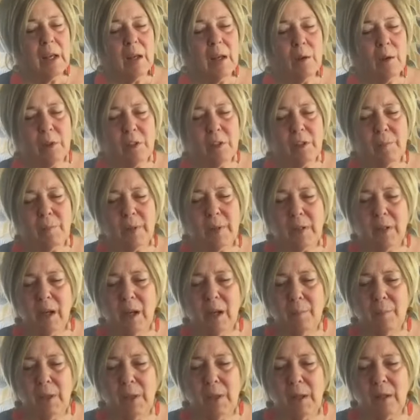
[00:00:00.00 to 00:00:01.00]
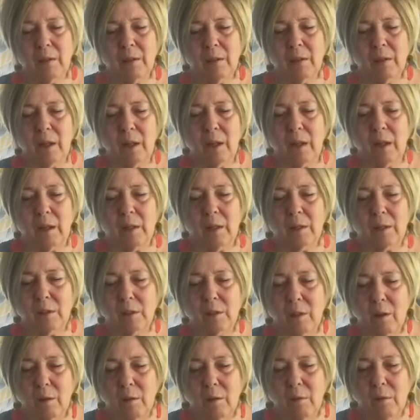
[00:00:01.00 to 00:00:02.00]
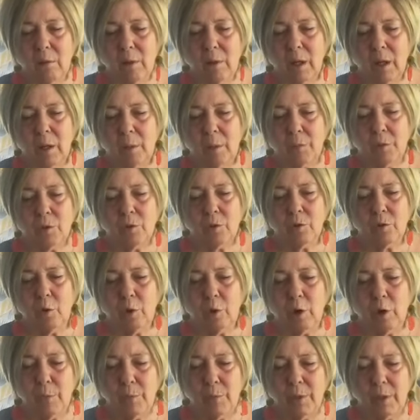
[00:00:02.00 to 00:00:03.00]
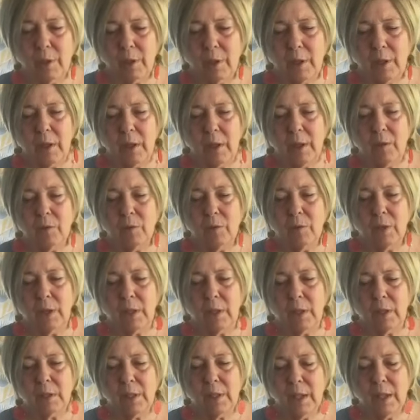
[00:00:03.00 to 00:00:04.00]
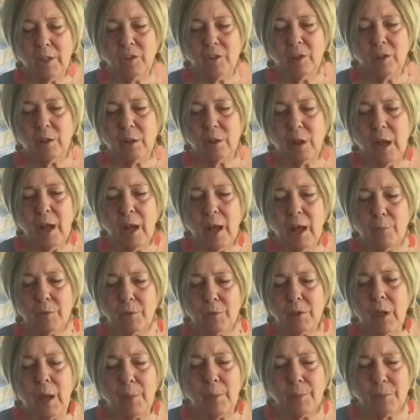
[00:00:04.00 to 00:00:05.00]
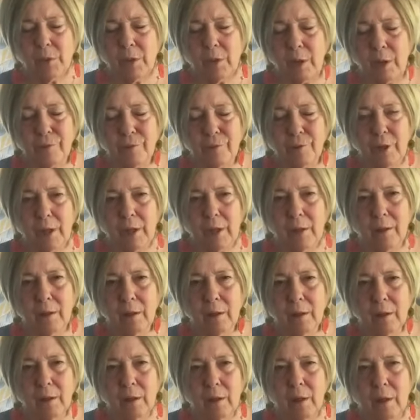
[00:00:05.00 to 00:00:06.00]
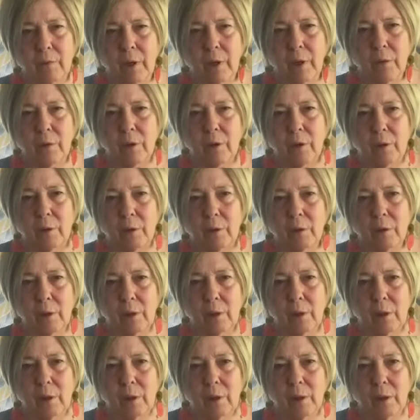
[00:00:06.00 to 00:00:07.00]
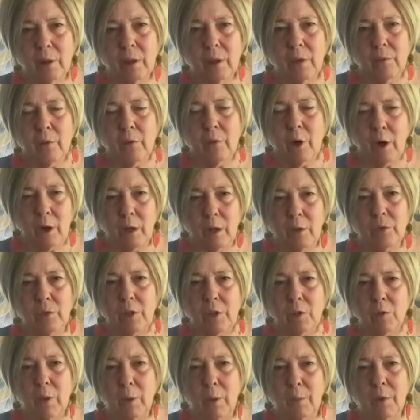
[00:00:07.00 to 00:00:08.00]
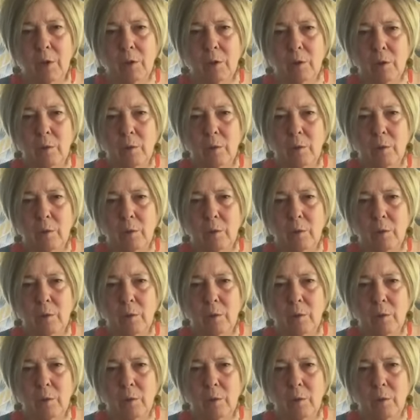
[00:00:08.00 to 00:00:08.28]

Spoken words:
it was becoming so absorbed in the intention to help stop suffering of all these women